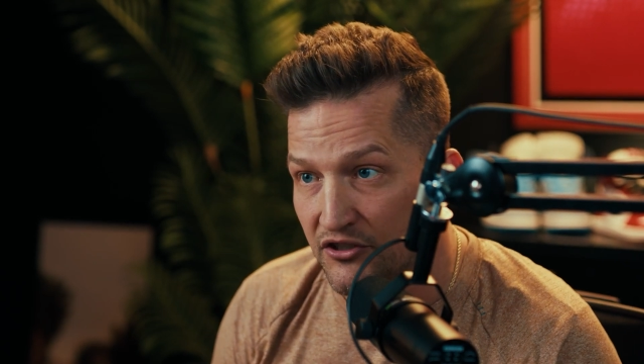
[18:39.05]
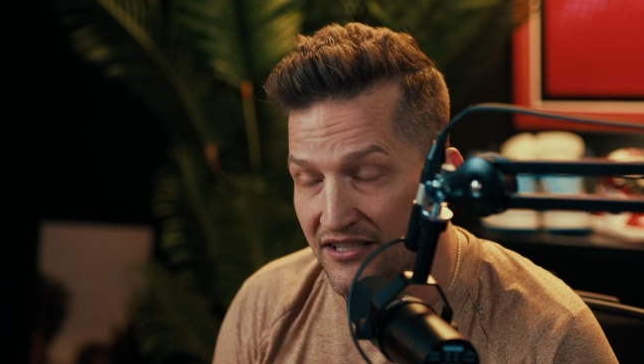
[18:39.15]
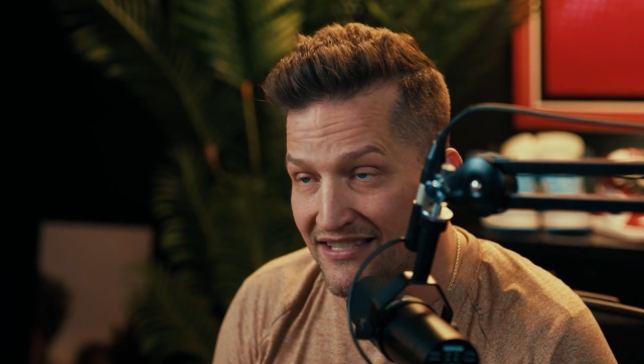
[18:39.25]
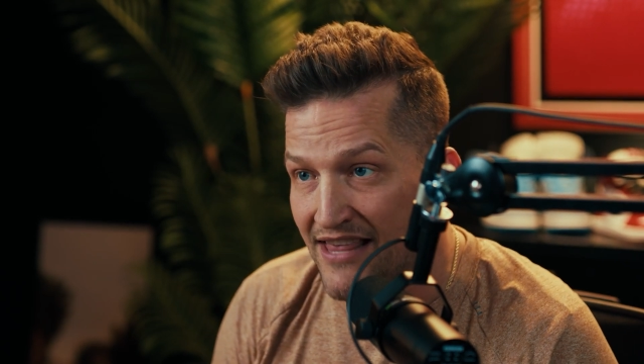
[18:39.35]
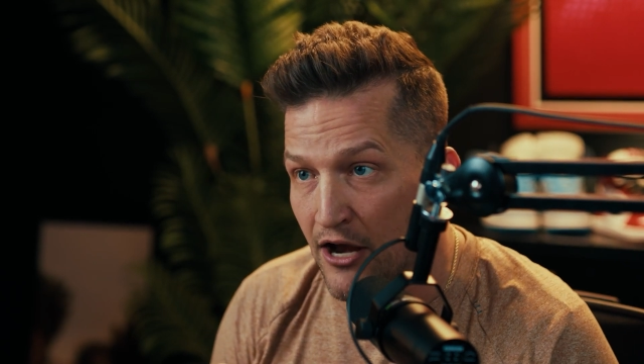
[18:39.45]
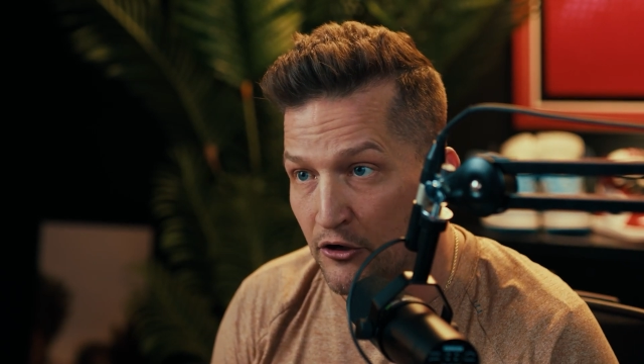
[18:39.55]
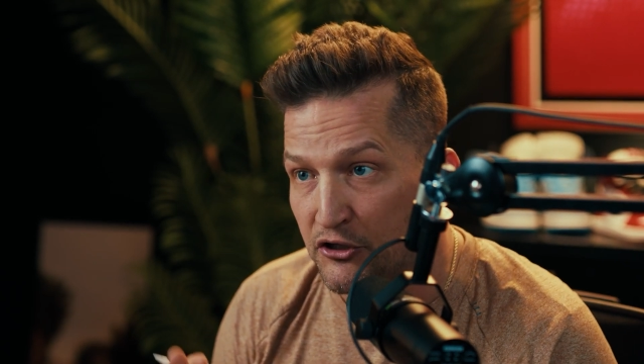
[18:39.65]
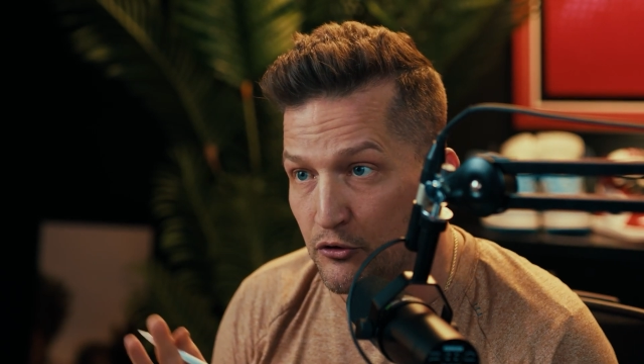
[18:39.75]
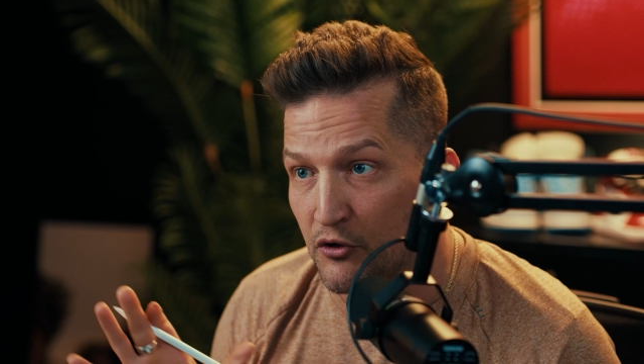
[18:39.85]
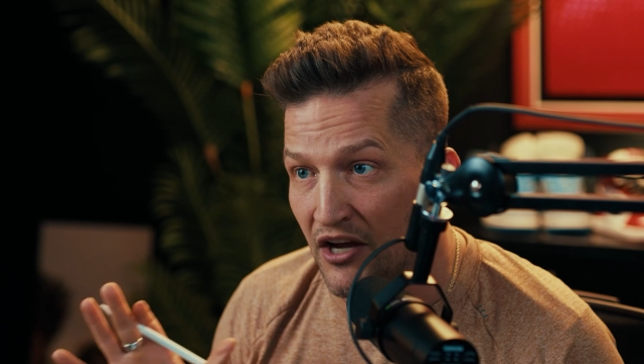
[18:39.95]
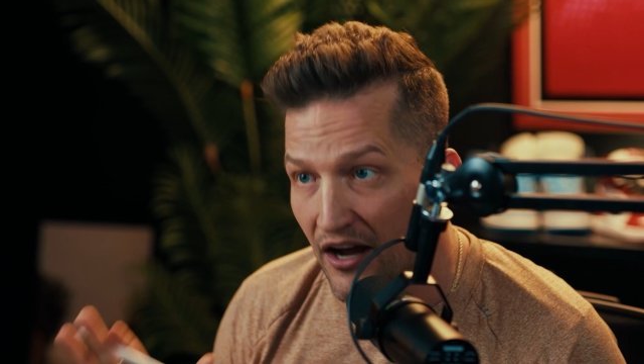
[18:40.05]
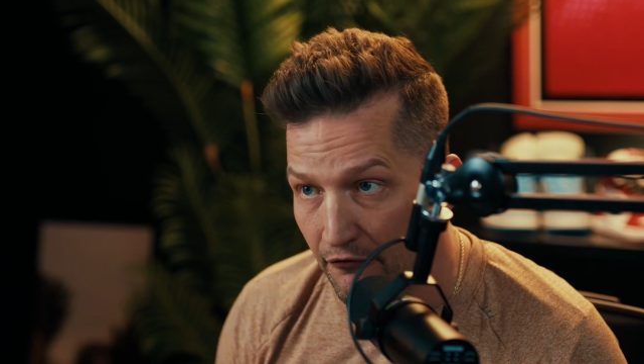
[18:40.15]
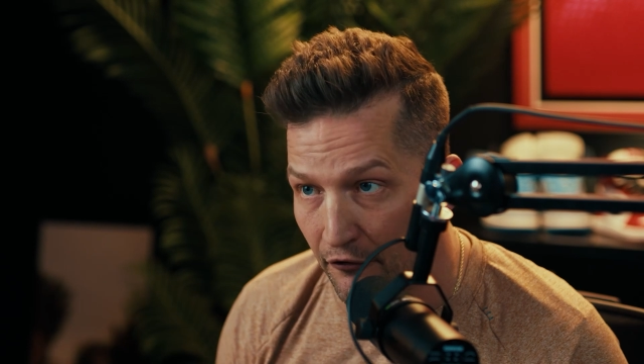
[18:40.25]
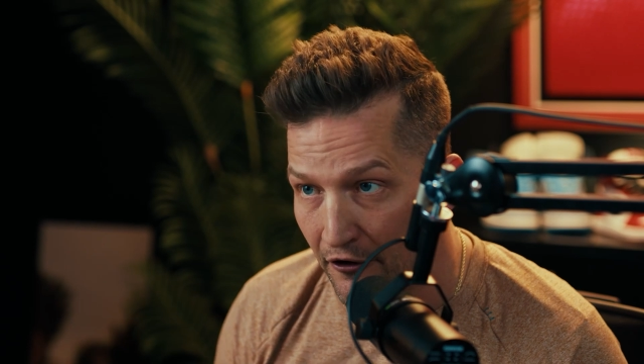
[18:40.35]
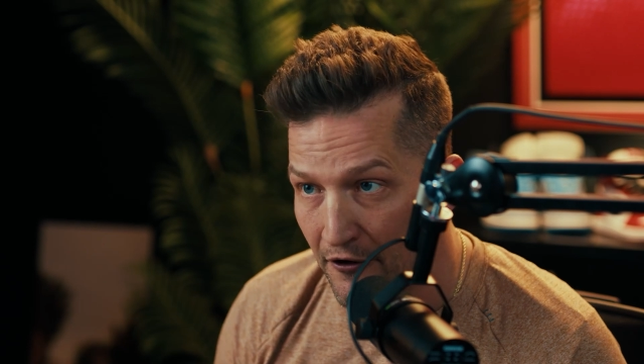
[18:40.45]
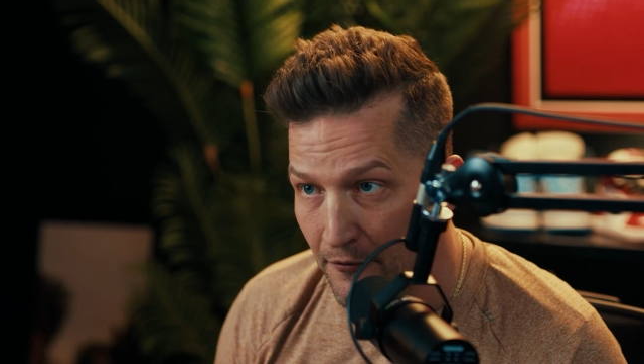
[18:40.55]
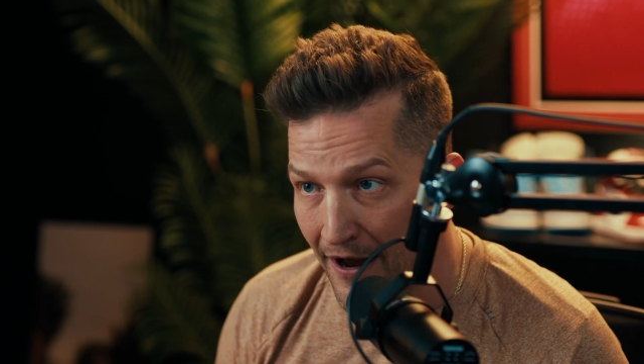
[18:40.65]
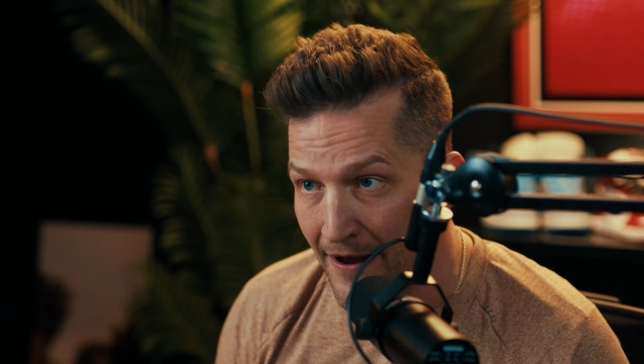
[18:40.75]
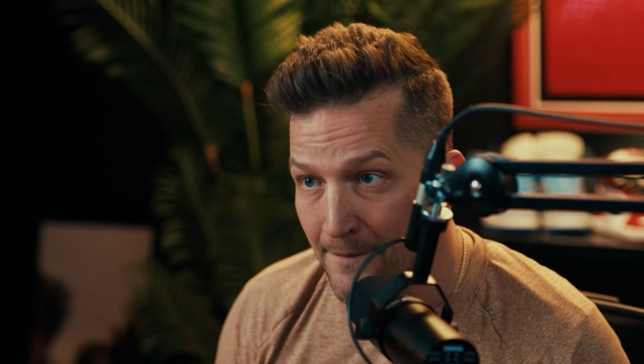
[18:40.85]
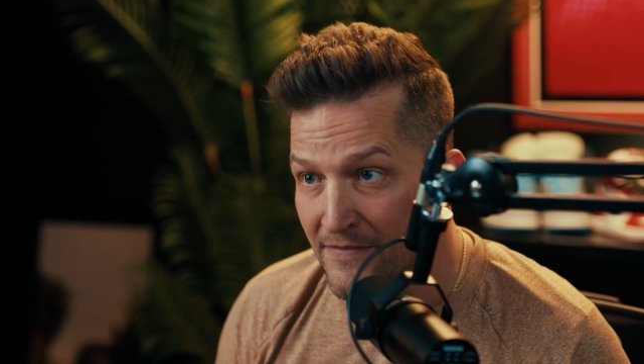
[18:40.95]
It's there to cover,
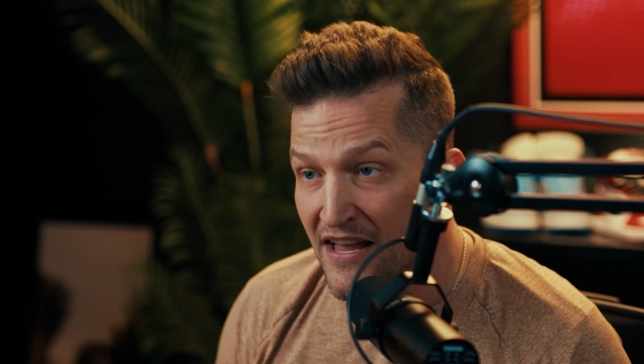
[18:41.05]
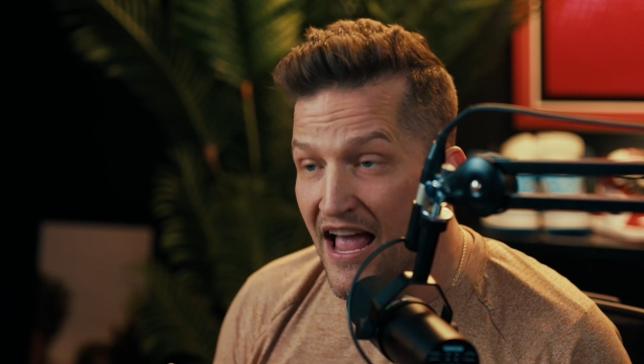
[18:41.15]
right?